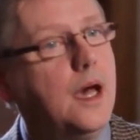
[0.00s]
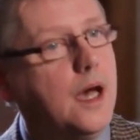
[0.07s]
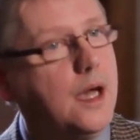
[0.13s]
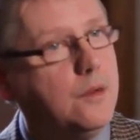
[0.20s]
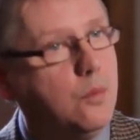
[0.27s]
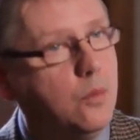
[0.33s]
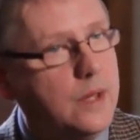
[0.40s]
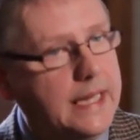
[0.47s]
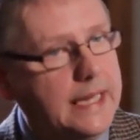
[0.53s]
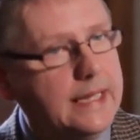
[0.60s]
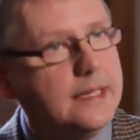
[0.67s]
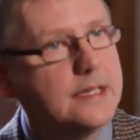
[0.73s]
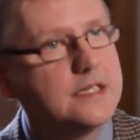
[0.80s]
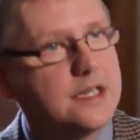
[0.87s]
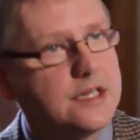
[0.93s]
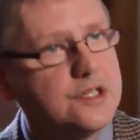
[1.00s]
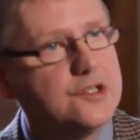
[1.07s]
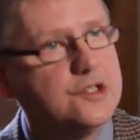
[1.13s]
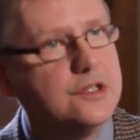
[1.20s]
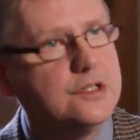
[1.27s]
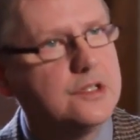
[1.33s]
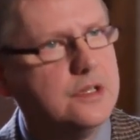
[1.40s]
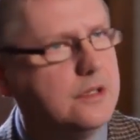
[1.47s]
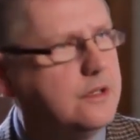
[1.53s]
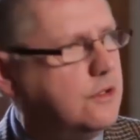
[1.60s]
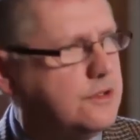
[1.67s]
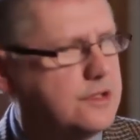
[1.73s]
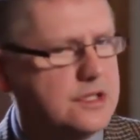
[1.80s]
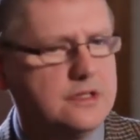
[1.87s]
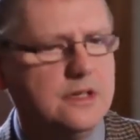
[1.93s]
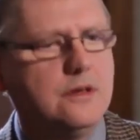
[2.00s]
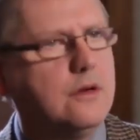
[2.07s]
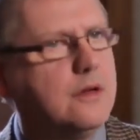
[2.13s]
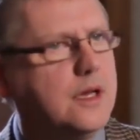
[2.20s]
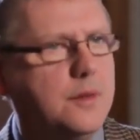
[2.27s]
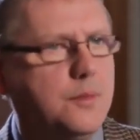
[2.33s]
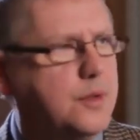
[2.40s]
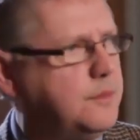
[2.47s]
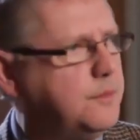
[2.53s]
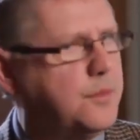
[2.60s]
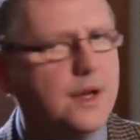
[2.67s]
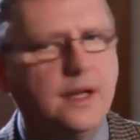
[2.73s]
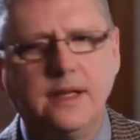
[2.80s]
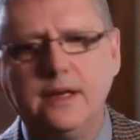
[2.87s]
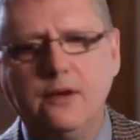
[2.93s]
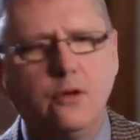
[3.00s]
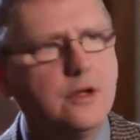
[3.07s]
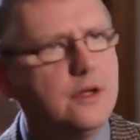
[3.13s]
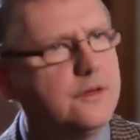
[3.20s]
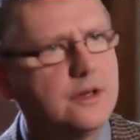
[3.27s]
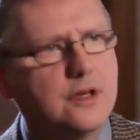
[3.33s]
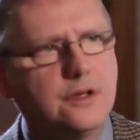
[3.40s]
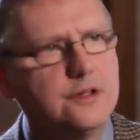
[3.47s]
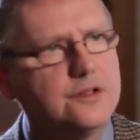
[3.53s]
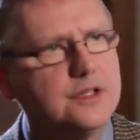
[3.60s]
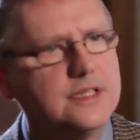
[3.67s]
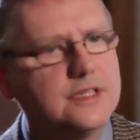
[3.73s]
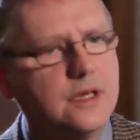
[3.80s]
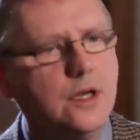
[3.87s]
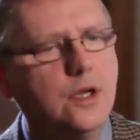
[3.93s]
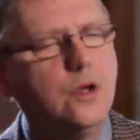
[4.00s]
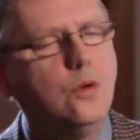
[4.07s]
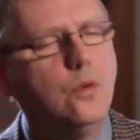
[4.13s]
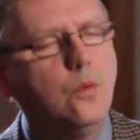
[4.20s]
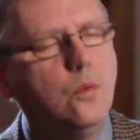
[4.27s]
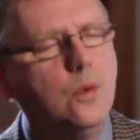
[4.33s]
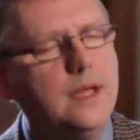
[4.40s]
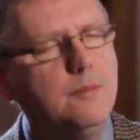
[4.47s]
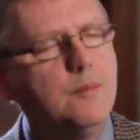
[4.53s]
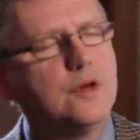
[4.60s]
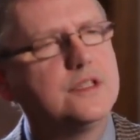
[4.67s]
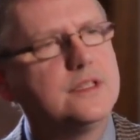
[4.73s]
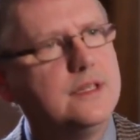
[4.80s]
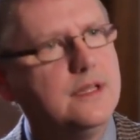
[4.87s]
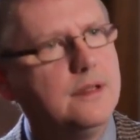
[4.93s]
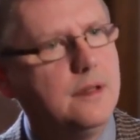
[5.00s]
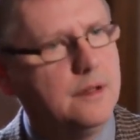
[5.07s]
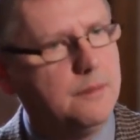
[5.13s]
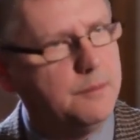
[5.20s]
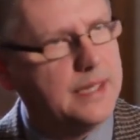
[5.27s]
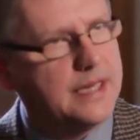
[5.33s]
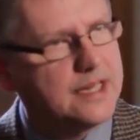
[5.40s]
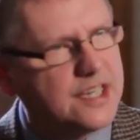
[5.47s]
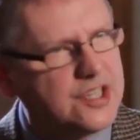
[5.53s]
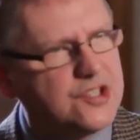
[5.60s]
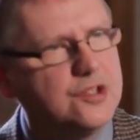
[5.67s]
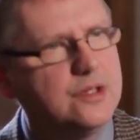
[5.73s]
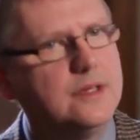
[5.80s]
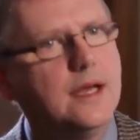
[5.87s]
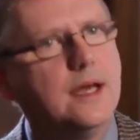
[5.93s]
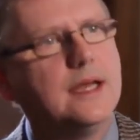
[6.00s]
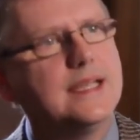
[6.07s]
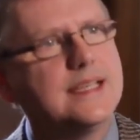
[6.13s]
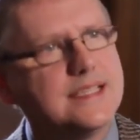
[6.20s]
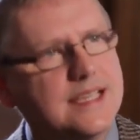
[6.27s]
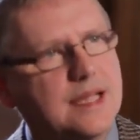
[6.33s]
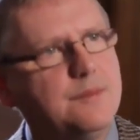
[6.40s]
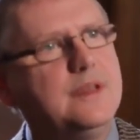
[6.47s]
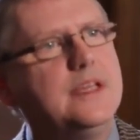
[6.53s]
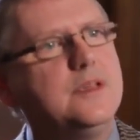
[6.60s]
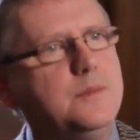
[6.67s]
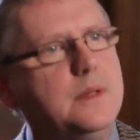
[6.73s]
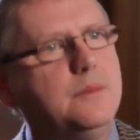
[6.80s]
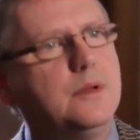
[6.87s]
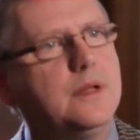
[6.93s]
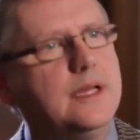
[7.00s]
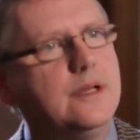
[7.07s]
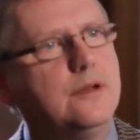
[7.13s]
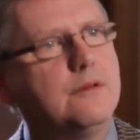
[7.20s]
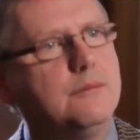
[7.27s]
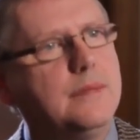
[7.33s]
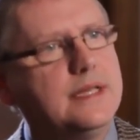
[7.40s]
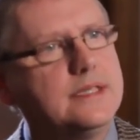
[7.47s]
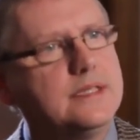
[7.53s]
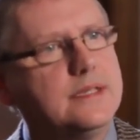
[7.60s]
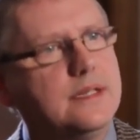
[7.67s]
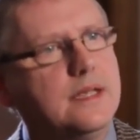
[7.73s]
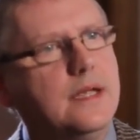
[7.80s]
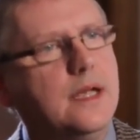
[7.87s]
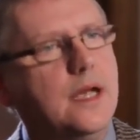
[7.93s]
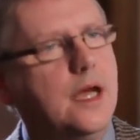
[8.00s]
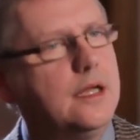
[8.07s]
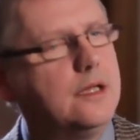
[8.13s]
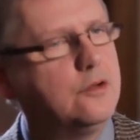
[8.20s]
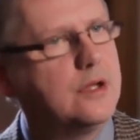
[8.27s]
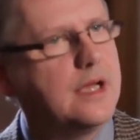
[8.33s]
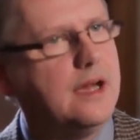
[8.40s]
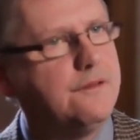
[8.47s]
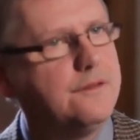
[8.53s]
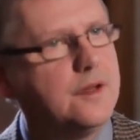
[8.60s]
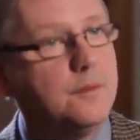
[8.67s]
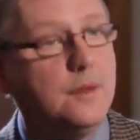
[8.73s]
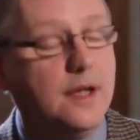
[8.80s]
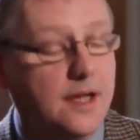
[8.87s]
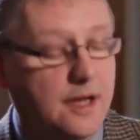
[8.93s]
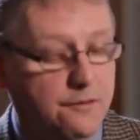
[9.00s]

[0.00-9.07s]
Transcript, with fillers: And we, as Christians, not just in Hungary, but in Britain and all other countries, we must be Christian and accept these people into our midst and look after them.